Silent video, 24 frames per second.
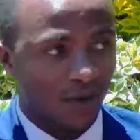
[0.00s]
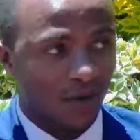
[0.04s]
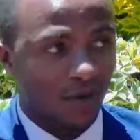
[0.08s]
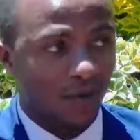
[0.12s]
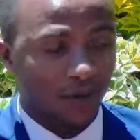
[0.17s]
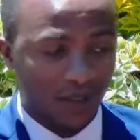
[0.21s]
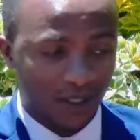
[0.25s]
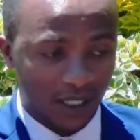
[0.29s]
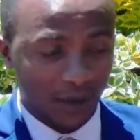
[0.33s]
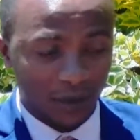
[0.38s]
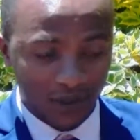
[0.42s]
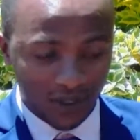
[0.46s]

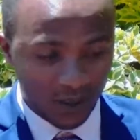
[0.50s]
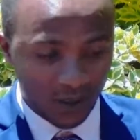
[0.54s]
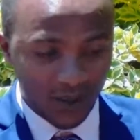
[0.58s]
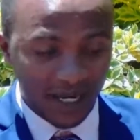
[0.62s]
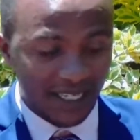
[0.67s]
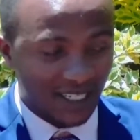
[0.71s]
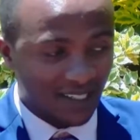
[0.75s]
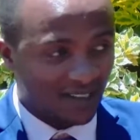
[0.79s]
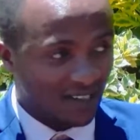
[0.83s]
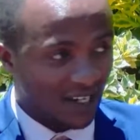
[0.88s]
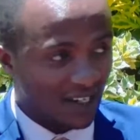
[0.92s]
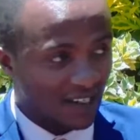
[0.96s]
which, which we
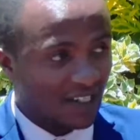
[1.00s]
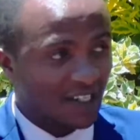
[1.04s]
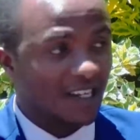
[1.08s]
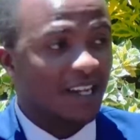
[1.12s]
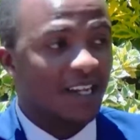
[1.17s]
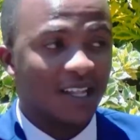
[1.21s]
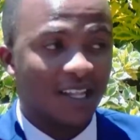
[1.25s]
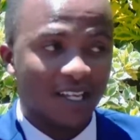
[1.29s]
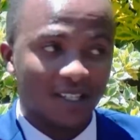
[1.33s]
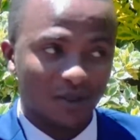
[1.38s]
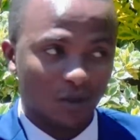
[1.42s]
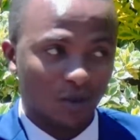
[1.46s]
are discussing
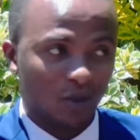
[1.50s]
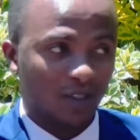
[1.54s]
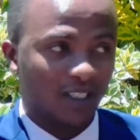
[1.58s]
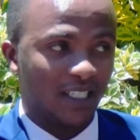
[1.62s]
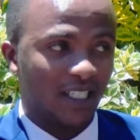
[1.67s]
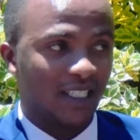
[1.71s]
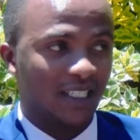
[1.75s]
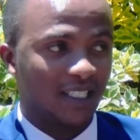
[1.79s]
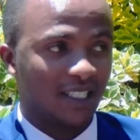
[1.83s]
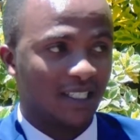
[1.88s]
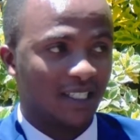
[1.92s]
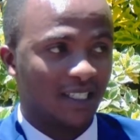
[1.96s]
in this
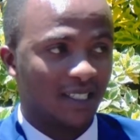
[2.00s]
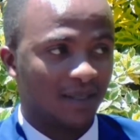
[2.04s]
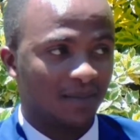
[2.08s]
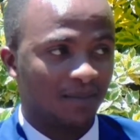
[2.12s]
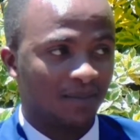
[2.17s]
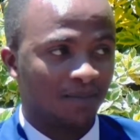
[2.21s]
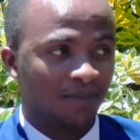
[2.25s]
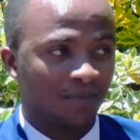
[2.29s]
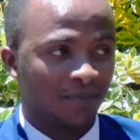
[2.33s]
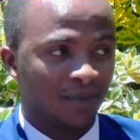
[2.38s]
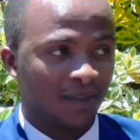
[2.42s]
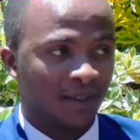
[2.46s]
context.
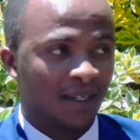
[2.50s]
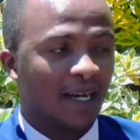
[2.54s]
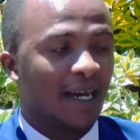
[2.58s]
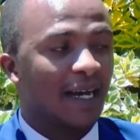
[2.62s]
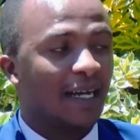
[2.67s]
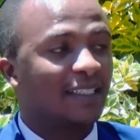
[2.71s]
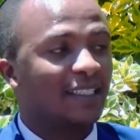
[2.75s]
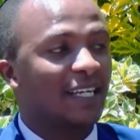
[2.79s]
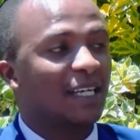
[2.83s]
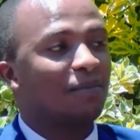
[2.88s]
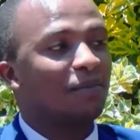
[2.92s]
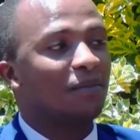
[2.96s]
Mm.
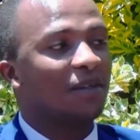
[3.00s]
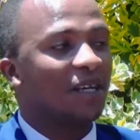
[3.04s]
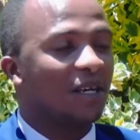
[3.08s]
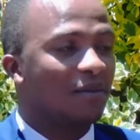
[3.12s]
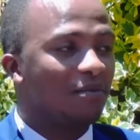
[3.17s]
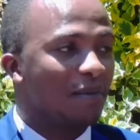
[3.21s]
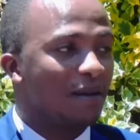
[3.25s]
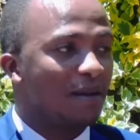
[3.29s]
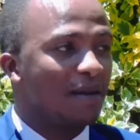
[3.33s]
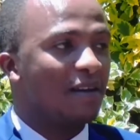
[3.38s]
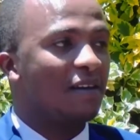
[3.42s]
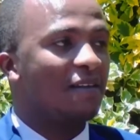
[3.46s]
A time
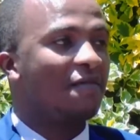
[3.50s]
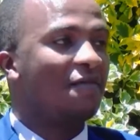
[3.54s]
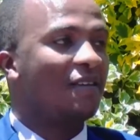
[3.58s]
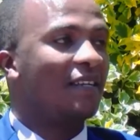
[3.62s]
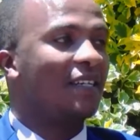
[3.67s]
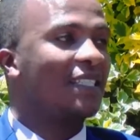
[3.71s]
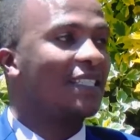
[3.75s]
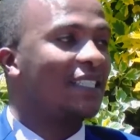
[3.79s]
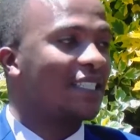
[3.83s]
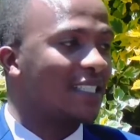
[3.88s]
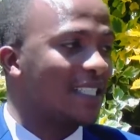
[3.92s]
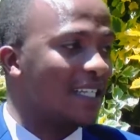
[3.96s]
came and
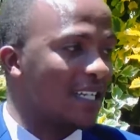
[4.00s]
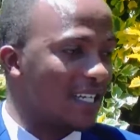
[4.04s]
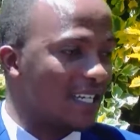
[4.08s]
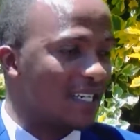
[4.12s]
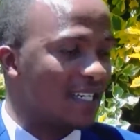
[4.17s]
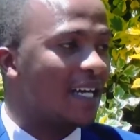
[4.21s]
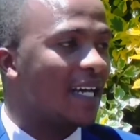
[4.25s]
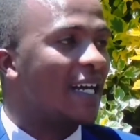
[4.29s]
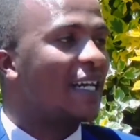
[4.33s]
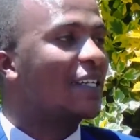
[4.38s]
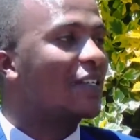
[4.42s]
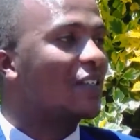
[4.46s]
David
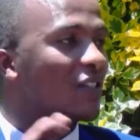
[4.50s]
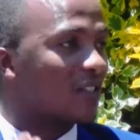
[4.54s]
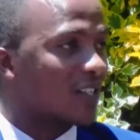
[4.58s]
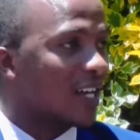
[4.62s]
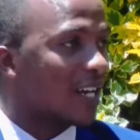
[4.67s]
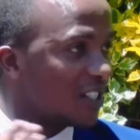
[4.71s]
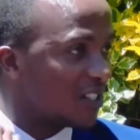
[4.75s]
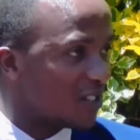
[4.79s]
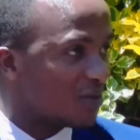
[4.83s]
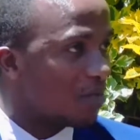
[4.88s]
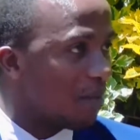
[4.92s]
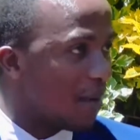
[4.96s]
said,
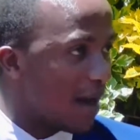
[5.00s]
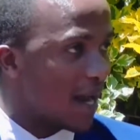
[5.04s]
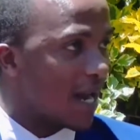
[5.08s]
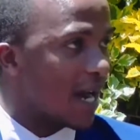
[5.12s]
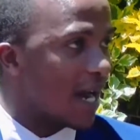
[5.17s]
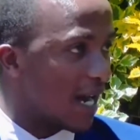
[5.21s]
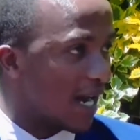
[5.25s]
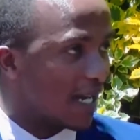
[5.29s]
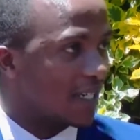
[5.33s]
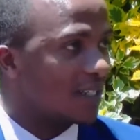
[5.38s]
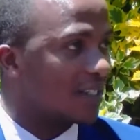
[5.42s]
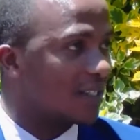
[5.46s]
Search my
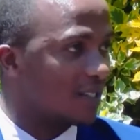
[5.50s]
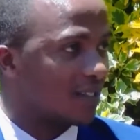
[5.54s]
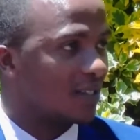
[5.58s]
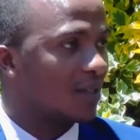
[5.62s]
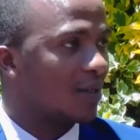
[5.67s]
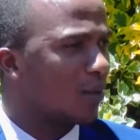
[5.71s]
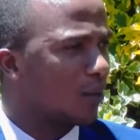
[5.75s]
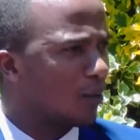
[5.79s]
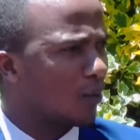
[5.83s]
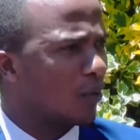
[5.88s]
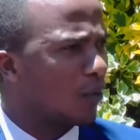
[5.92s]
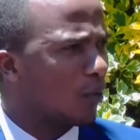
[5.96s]
heart,
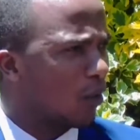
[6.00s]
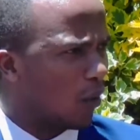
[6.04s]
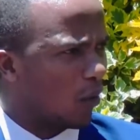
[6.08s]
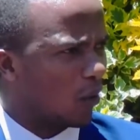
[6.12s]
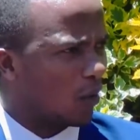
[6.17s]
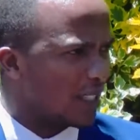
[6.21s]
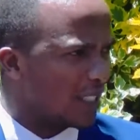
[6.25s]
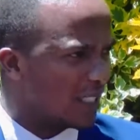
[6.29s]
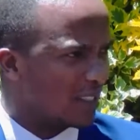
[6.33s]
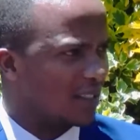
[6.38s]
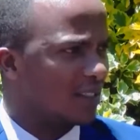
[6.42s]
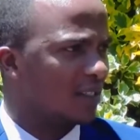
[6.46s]
mm. O
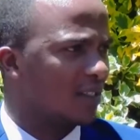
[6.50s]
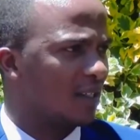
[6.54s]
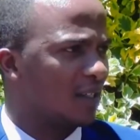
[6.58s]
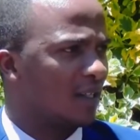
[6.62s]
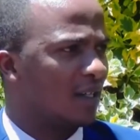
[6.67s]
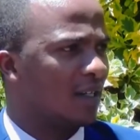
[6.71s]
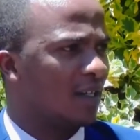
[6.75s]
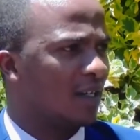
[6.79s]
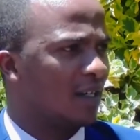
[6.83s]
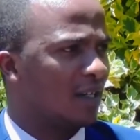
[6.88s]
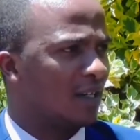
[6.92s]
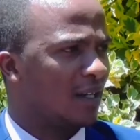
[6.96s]
Lord.
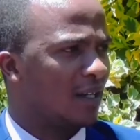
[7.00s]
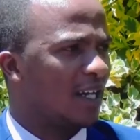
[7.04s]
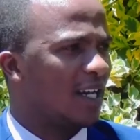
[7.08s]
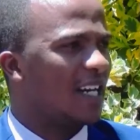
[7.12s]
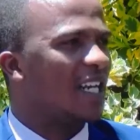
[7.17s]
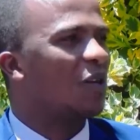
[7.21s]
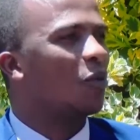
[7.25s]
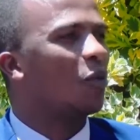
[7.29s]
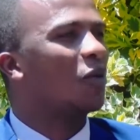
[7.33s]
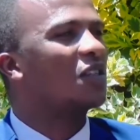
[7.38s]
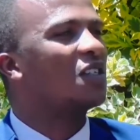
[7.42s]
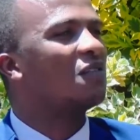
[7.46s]

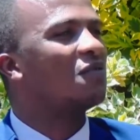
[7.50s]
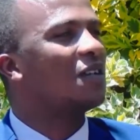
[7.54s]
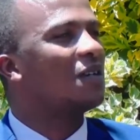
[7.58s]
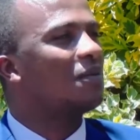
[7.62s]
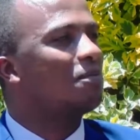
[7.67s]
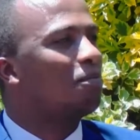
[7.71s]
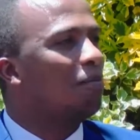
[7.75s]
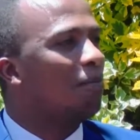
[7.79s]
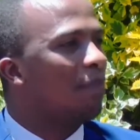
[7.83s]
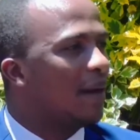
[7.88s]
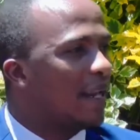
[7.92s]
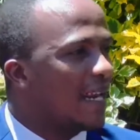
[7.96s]
And he was
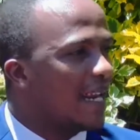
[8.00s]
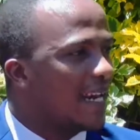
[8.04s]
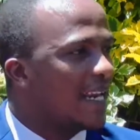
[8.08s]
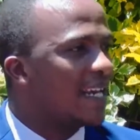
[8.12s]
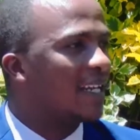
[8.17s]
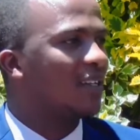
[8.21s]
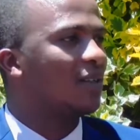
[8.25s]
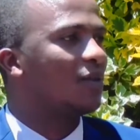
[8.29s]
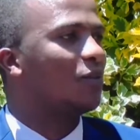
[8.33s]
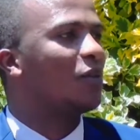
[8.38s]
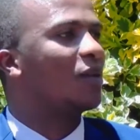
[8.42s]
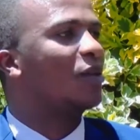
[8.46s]
even
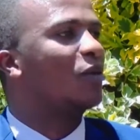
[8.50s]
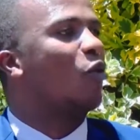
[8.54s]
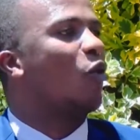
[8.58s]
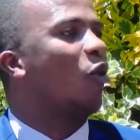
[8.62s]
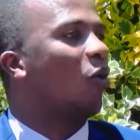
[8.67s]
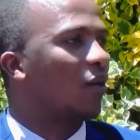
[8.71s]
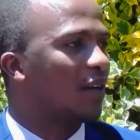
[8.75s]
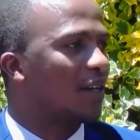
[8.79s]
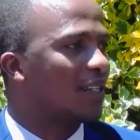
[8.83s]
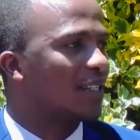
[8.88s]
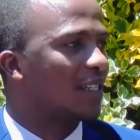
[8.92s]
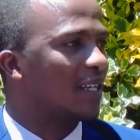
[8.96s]
pleading with
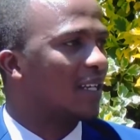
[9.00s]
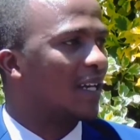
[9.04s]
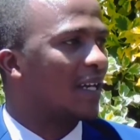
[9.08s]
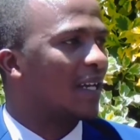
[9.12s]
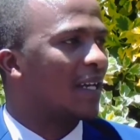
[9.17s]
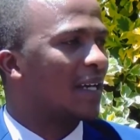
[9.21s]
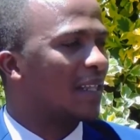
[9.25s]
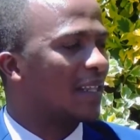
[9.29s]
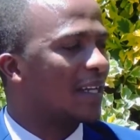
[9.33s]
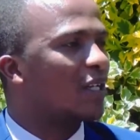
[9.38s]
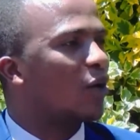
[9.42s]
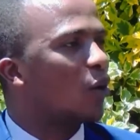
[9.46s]
God
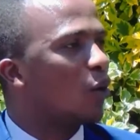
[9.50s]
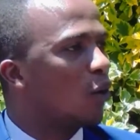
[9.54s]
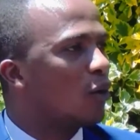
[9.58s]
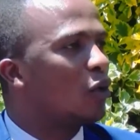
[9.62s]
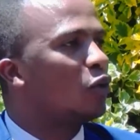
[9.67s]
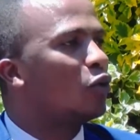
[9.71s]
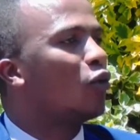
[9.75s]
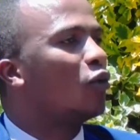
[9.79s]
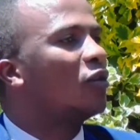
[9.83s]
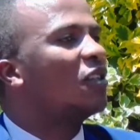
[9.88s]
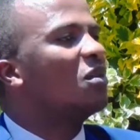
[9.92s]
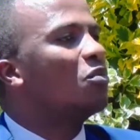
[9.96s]
that, Lord,
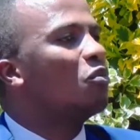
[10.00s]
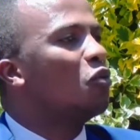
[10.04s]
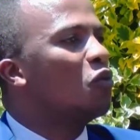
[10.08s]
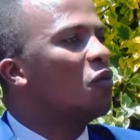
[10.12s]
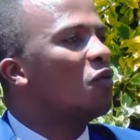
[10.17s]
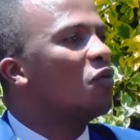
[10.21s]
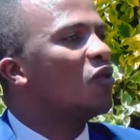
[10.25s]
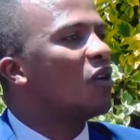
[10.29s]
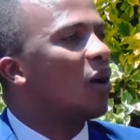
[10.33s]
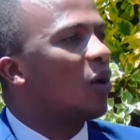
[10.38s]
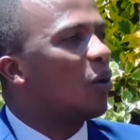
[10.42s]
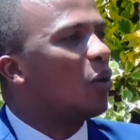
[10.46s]
do not
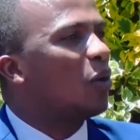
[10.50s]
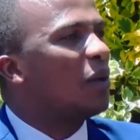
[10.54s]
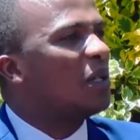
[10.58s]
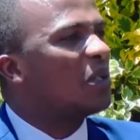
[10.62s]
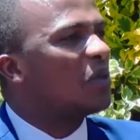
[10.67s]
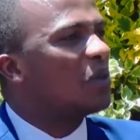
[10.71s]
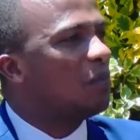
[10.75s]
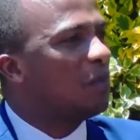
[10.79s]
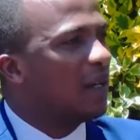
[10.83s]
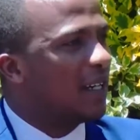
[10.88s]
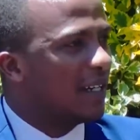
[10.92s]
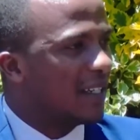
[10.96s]
remove your Holy
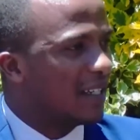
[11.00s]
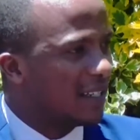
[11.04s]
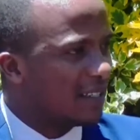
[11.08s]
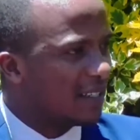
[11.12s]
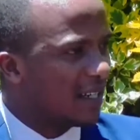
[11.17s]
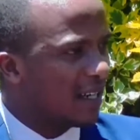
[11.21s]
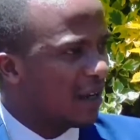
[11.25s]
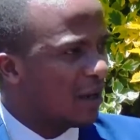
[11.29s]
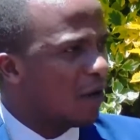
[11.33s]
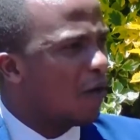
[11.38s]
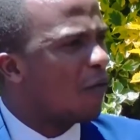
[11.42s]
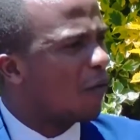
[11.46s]

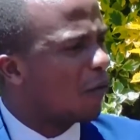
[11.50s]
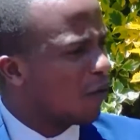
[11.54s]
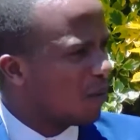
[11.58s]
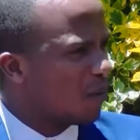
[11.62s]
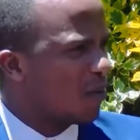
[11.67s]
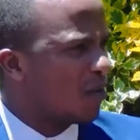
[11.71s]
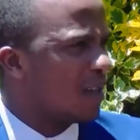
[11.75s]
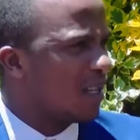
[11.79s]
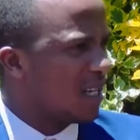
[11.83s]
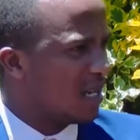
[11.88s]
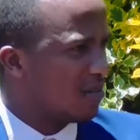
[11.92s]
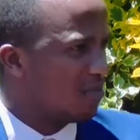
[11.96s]
Spirit from
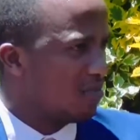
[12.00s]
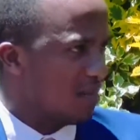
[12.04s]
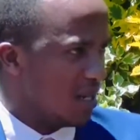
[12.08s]
within